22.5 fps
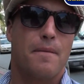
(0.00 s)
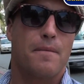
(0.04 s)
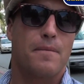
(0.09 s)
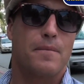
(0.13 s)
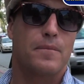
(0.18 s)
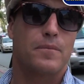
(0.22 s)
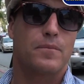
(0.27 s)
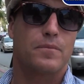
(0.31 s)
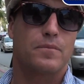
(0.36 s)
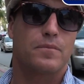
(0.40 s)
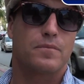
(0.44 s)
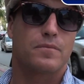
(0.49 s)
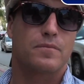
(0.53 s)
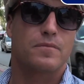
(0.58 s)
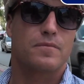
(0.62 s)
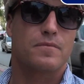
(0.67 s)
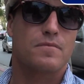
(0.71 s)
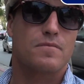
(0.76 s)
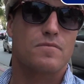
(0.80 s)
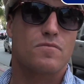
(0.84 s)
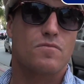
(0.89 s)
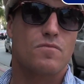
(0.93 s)
for what you
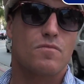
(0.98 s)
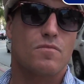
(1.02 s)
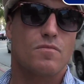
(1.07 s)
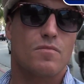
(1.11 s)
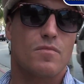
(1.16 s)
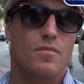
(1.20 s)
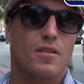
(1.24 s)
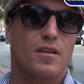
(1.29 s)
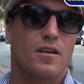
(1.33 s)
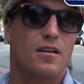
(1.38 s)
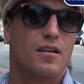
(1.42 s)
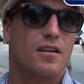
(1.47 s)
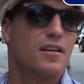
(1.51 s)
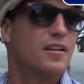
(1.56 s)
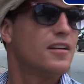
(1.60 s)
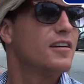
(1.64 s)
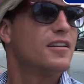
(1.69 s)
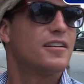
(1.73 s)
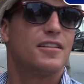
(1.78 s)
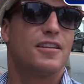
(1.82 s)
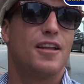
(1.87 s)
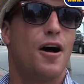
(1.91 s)
had to face
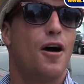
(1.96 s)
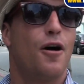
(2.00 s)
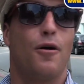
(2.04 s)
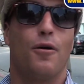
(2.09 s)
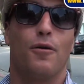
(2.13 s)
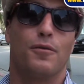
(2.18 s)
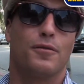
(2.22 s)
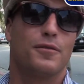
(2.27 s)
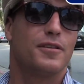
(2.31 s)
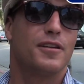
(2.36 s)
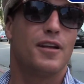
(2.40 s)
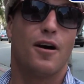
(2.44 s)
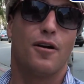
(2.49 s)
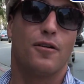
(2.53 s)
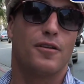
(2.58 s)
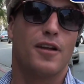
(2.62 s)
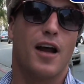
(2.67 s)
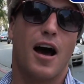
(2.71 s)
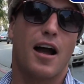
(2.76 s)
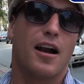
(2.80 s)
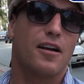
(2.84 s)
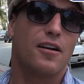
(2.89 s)
no
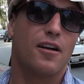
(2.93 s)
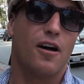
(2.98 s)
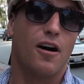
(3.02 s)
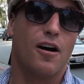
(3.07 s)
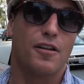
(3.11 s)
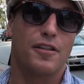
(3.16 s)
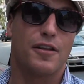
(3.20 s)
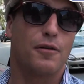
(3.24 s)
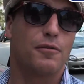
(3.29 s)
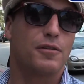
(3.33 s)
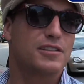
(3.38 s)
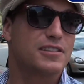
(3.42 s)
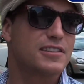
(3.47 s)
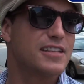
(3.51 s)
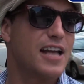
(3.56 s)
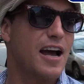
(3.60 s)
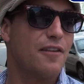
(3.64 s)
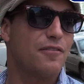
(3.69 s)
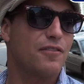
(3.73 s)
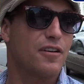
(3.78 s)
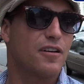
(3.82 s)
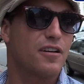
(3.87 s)
no not at all there was
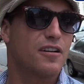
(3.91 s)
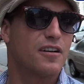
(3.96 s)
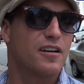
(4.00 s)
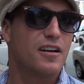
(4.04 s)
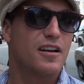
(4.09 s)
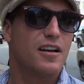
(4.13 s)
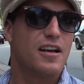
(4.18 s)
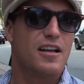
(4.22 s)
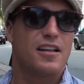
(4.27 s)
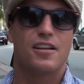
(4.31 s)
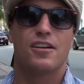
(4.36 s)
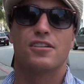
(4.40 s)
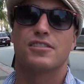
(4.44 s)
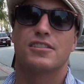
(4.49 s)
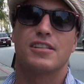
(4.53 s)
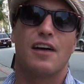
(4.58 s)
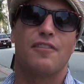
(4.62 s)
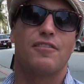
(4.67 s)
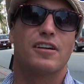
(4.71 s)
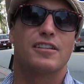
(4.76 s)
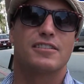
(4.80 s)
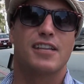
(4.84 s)
never there's
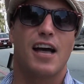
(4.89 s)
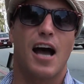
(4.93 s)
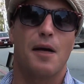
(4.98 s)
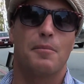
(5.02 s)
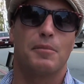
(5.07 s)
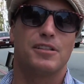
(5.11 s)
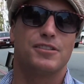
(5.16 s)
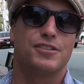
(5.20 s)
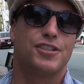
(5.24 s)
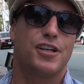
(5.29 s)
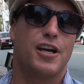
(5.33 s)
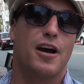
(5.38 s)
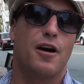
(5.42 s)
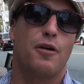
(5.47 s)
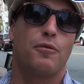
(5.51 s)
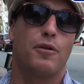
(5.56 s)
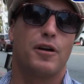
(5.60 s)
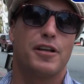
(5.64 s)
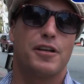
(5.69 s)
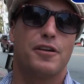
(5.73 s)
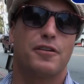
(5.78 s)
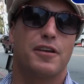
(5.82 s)
never a time in jail
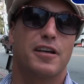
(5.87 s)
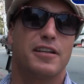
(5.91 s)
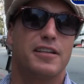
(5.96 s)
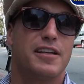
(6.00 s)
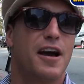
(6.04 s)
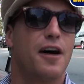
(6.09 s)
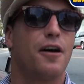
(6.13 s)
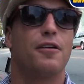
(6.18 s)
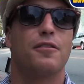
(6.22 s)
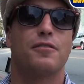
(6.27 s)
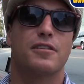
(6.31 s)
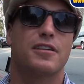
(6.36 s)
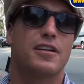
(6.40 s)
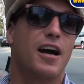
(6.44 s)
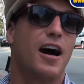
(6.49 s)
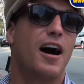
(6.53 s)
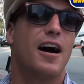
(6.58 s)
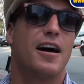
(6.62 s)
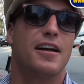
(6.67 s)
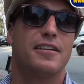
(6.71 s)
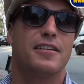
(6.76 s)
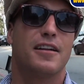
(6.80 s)
where you can yell
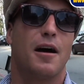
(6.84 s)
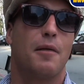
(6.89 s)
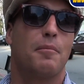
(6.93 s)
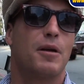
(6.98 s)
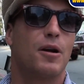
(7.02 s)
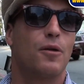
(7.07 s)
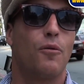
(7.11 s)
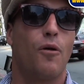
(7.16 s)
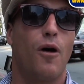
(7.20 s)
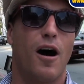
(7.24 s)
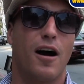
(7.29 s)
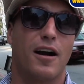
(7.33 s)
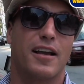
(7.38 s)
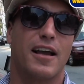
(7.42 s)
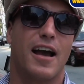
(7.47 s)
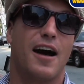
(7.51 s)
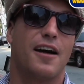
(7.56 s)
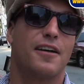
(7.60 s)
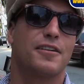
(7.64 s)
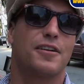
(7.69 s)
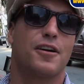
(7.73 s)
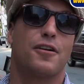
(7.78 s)
cut i'm gonna walk
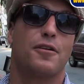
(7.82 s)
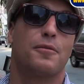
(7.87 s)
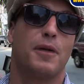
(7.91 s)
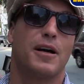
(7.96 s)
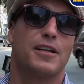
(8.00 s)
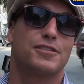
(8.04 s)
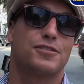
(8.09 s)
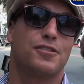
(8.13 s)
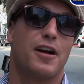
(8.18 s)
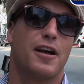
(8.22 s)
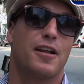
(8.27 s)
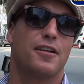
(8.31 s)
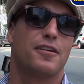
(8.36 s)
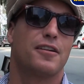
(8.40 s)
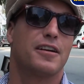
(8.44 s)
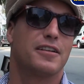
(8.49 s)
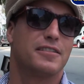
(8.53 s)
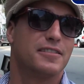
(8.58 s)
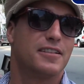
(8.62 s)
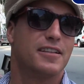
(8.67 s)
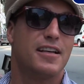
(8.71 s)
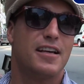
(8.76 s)
out and go to my trailer
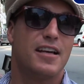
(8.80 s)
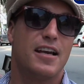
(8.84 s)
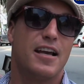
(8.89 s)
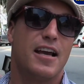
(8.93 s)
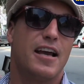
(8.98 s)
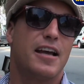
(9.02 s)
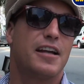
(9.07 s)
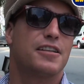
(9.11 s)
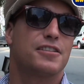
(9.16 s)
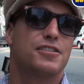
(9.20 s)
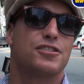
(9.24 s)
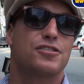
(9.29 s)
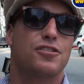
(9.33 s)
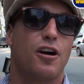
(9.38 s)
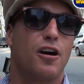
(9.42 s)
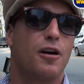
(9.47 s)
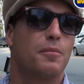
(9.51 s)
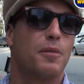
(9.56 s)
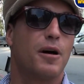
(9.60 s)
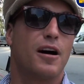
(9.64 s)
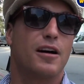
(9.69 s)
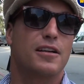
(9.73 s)
and hit a
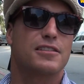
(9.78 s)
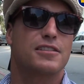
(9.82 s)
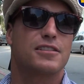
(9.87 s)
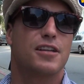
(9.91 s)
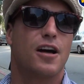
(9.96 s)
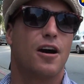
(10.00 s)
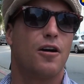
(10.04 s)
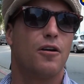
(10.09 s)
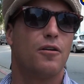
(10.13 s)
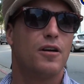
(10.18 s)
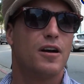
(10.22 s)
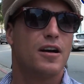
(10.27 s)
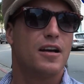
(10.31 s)
starbucks so